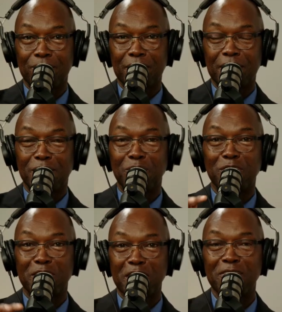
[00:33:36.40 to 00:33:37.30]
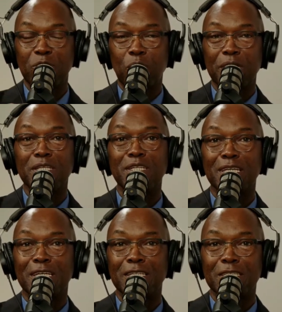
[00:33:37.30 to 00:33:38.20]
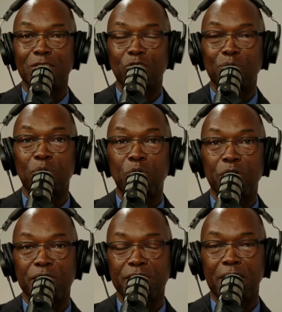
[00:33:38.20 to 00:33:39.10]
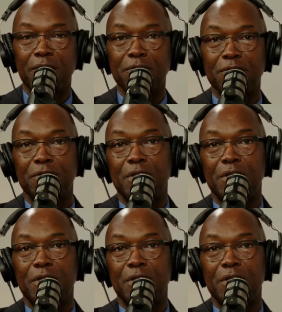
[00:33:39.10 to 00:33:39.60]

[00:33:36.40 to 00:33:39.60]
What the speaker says: it's going to give it what it needs to support itself.